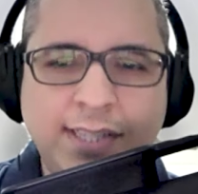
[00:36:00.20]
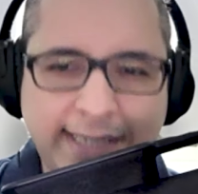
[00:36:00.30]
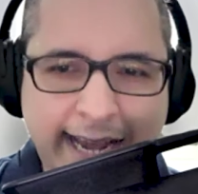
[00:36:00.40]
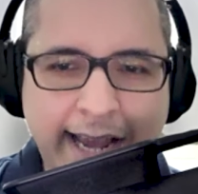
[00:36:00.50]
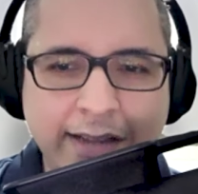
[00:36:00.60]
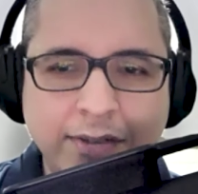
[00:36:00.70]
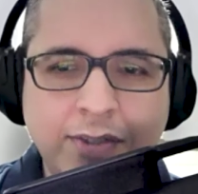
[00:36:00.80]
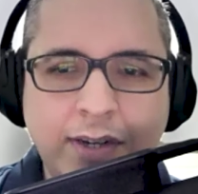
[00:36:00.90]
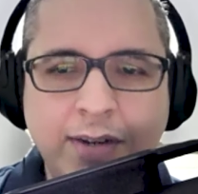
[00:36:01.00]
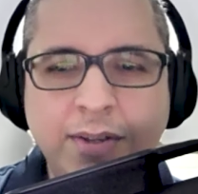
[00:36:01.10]

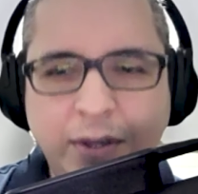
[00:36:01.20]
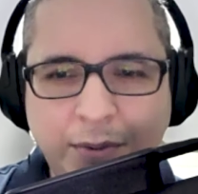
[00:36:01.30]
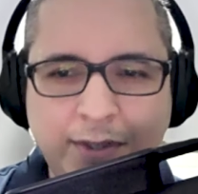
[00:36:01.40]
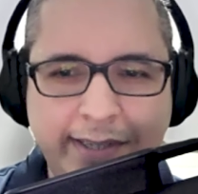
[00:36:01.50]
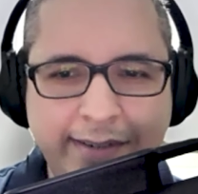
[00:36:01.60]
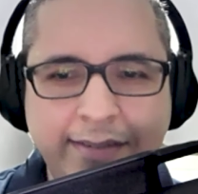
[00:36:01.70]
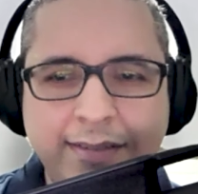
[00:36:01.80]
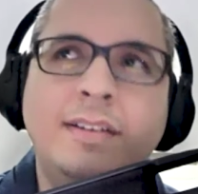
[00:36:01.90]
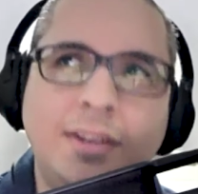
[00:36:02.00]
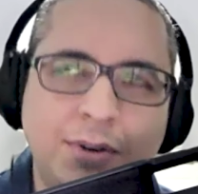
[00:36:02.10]
stance on using
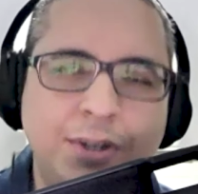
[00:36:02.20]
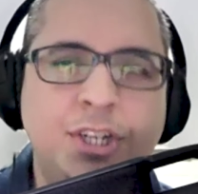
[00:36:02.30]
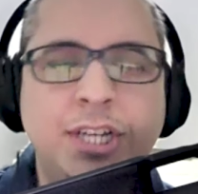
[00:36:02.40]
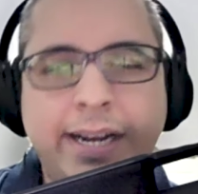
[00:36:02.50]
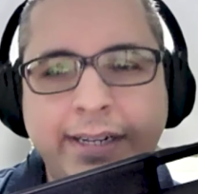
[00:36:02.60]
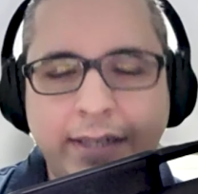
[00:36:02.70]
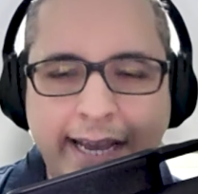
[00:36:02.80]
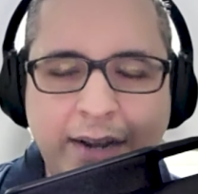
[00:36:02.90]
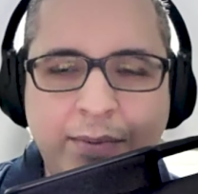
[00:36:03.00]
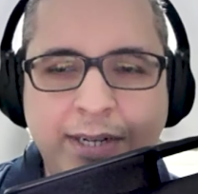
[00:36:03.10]
your shared
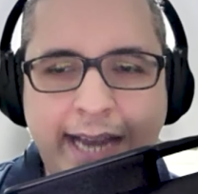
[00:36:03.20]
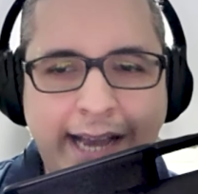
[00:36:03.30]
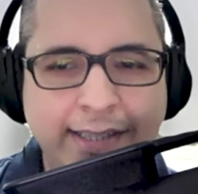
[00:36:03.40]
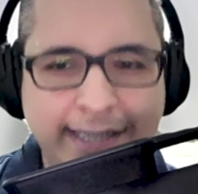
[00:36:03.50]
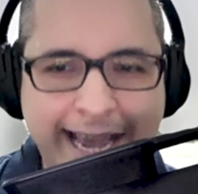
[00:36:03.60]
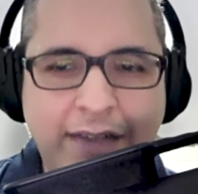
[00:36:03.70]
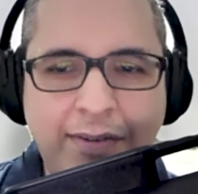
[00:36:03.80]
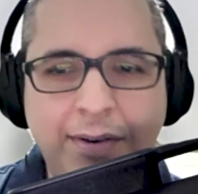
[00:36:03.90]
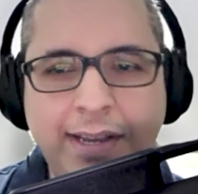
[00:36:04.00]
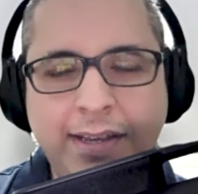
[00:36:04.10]
language as
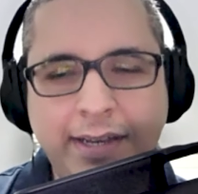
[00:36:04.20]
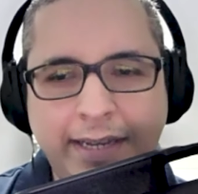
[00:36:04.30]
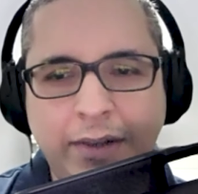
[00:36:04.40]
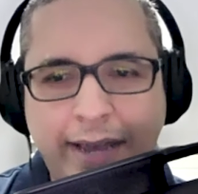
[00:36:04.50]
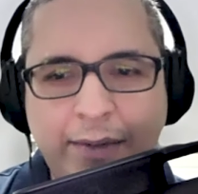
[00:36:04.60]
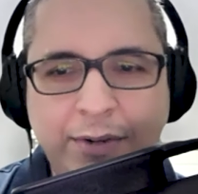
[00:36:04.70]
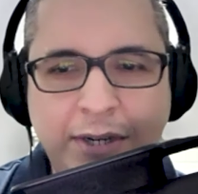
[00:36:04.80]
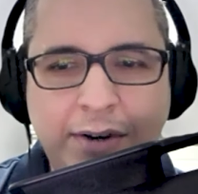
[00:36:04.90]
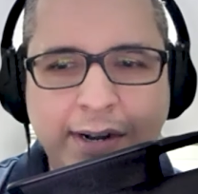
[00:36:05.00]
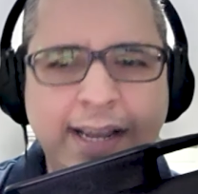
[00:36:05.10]
scaffolding in
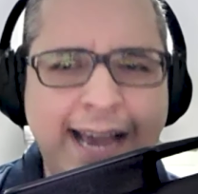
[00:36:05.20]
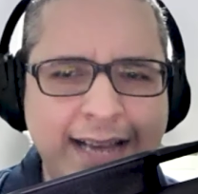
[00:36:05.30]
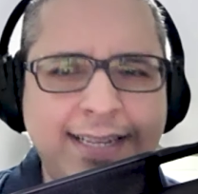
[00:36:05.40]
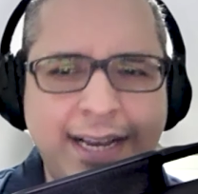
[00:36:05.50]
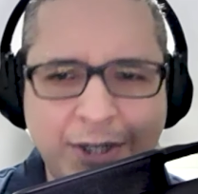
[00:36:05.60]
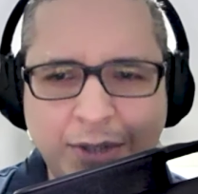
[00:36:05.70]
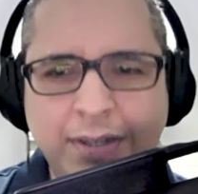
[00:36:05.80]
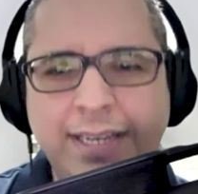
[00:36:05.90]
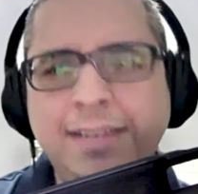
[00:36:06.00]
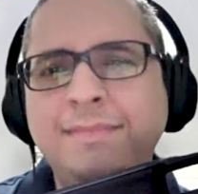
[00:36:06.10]
language learning has
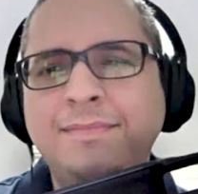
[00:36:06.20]
actually